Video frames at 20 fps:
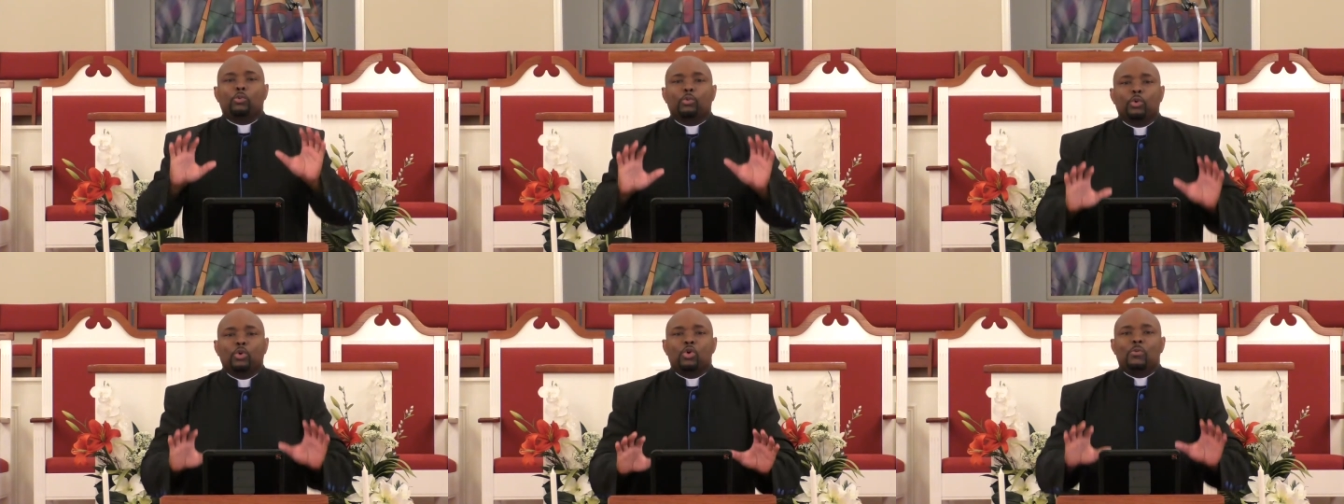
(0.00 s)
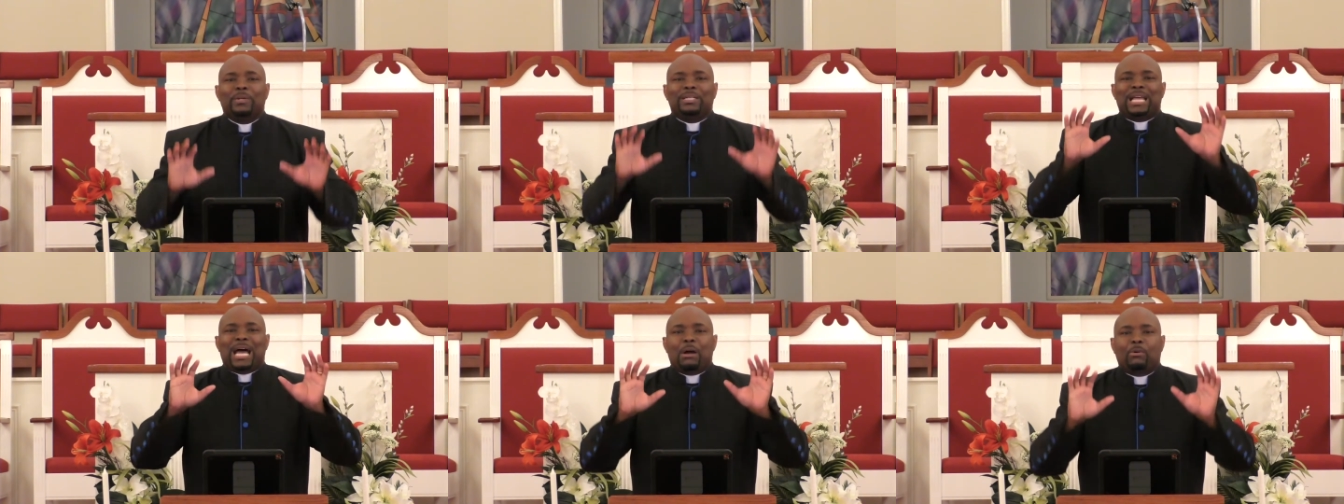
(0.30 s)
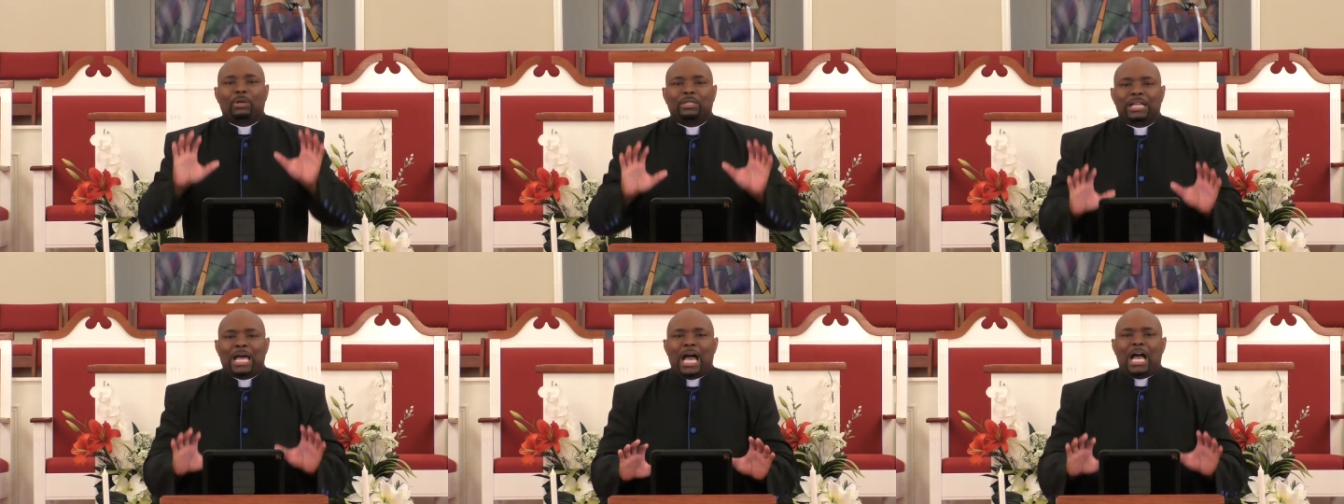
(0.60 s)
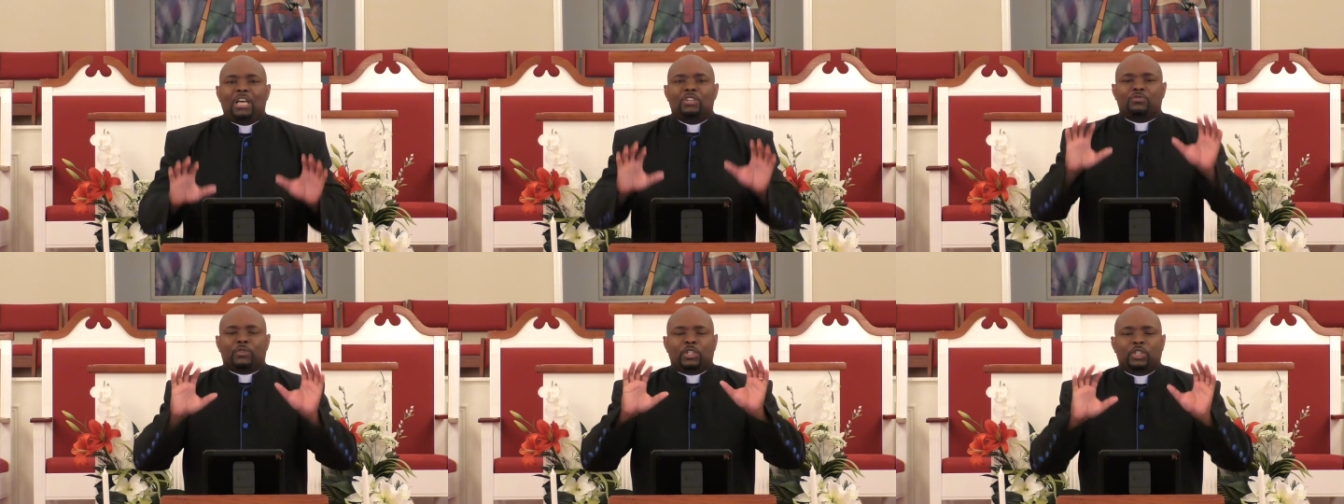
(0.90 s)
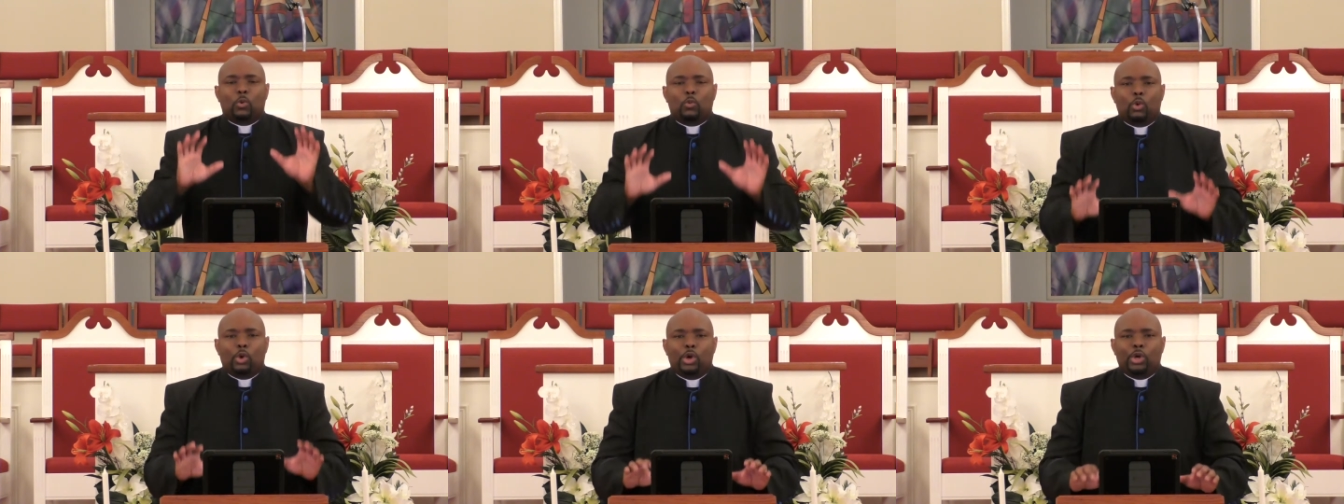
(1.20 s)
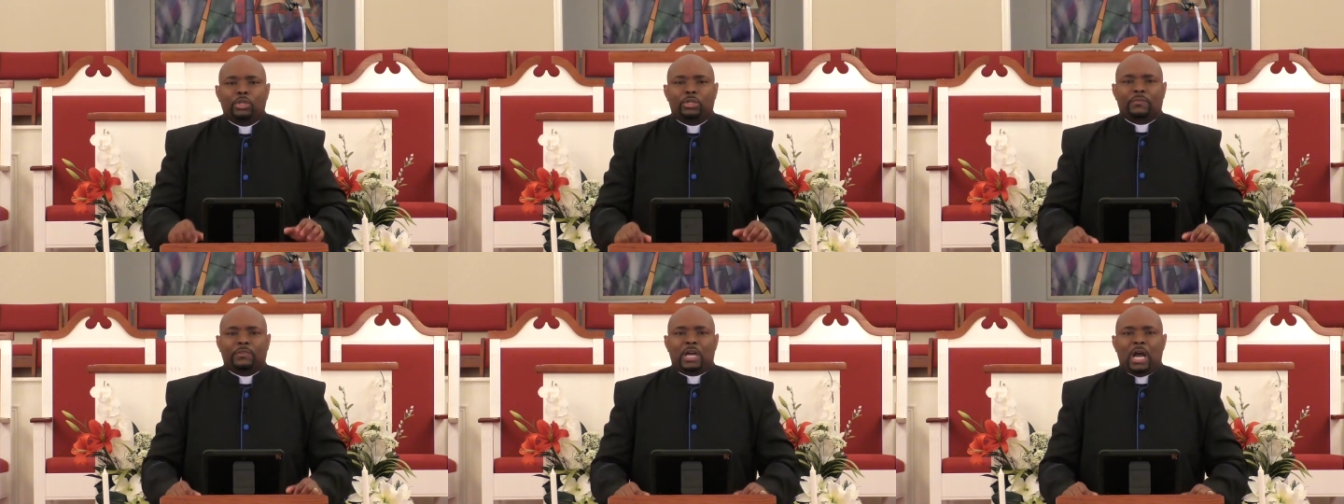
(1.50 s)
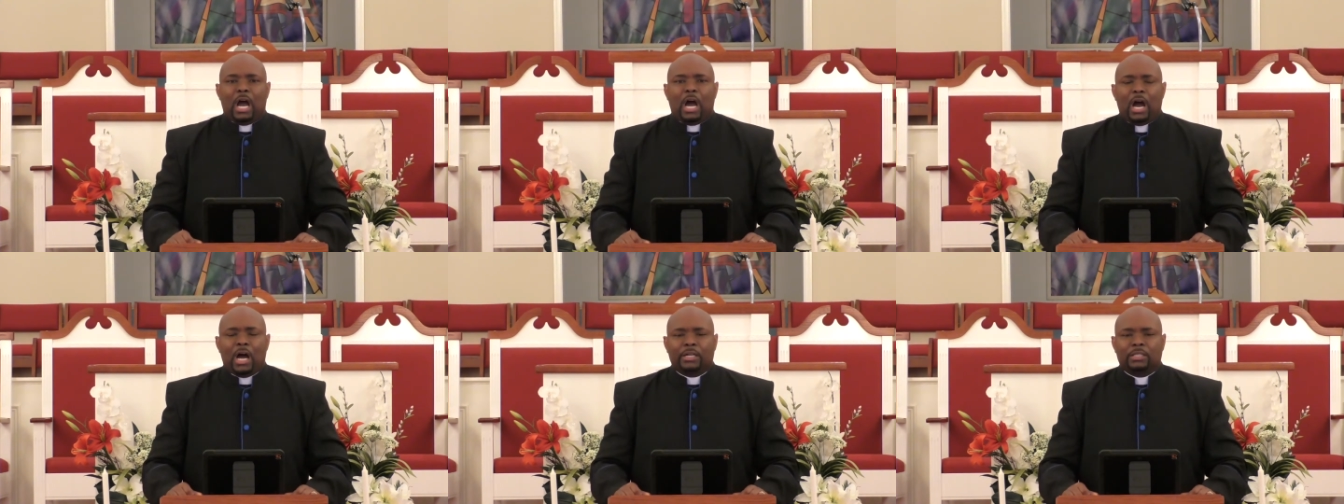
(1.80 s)
room in our lives for the Word of
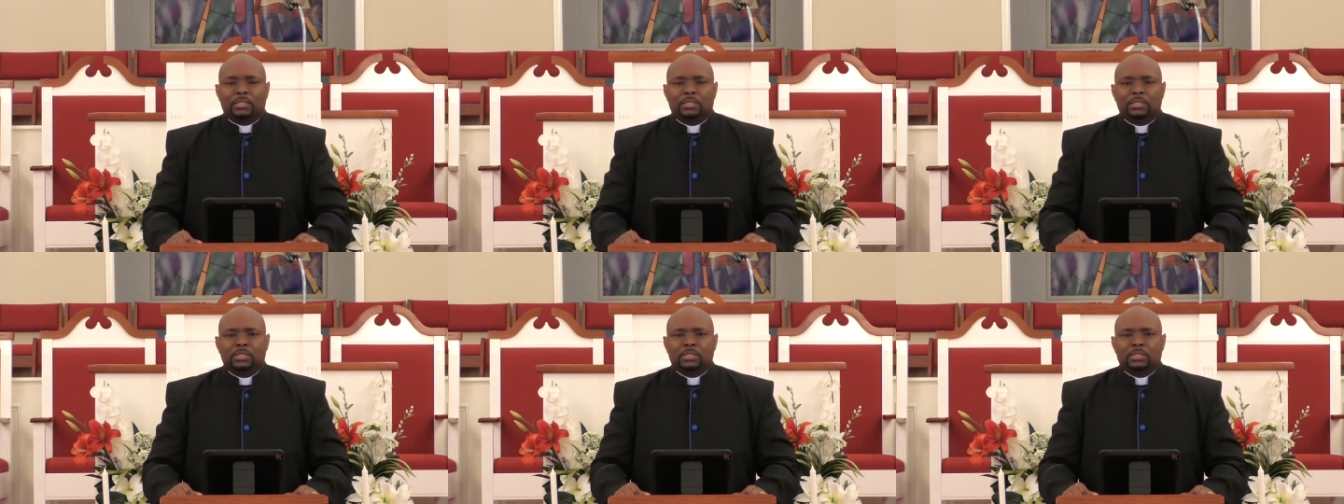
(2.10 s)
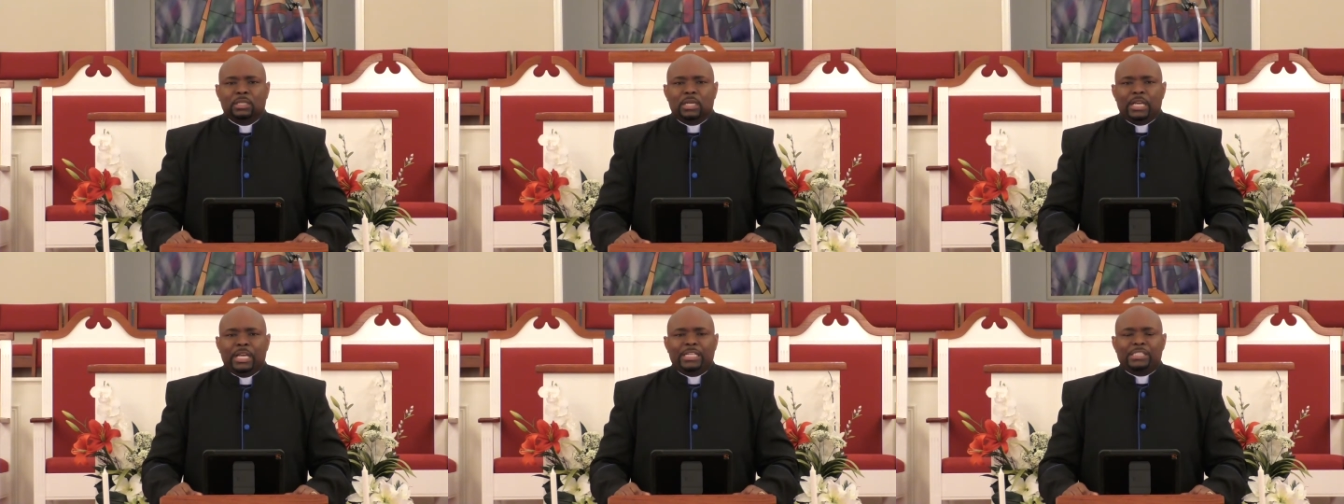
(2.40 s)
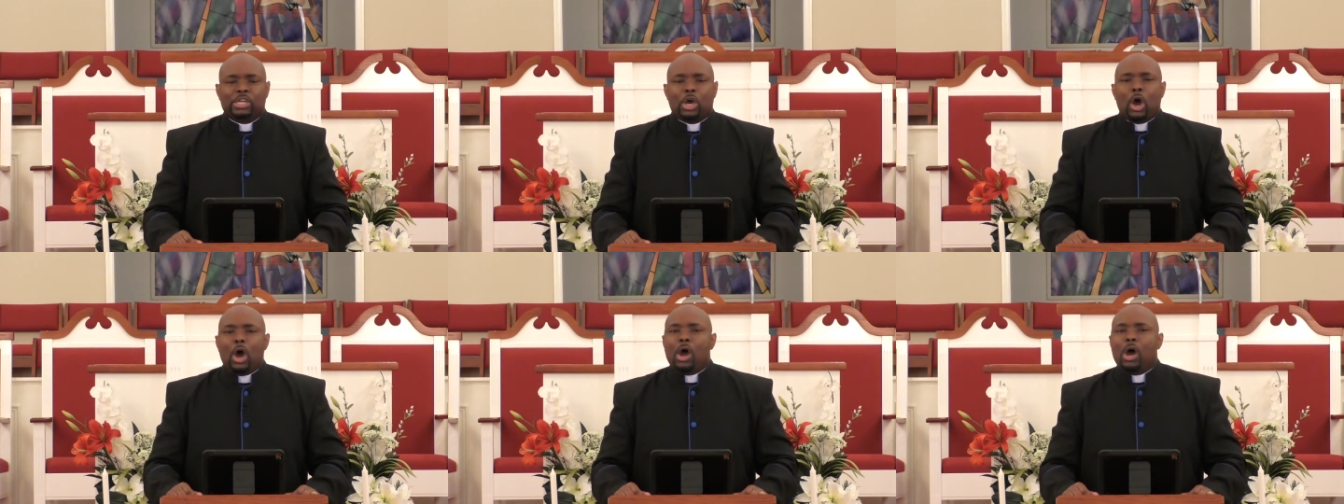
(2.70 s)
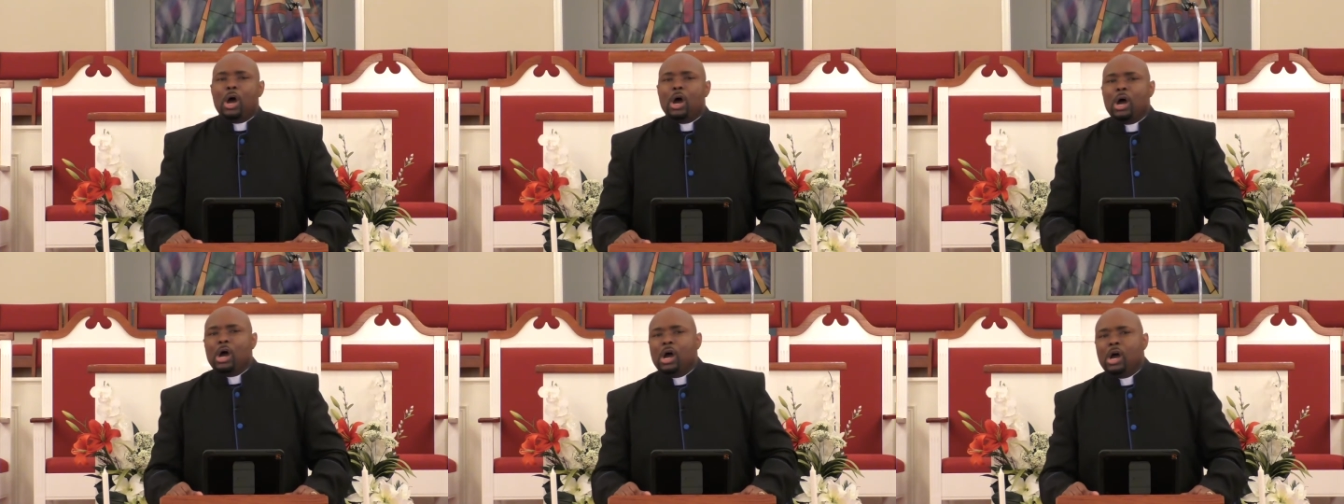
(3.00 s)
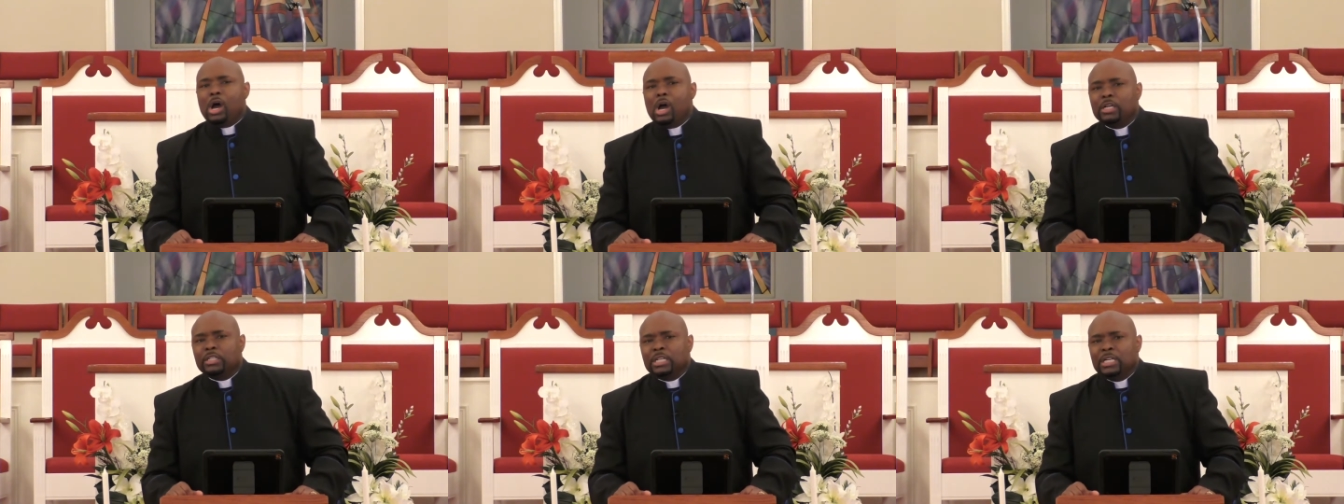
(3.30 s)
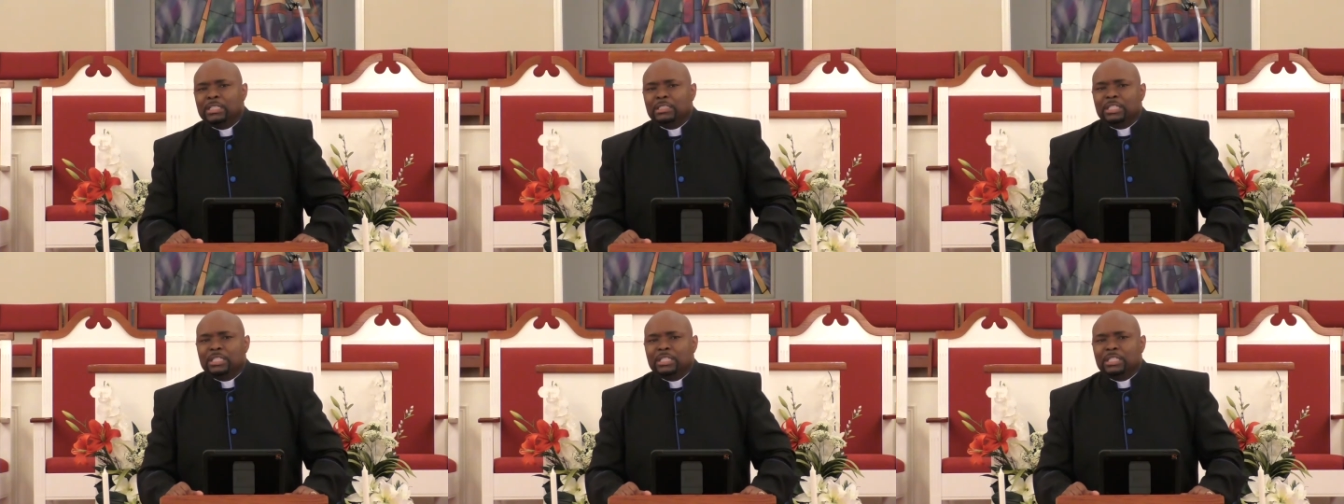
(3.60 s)
God. It's hard,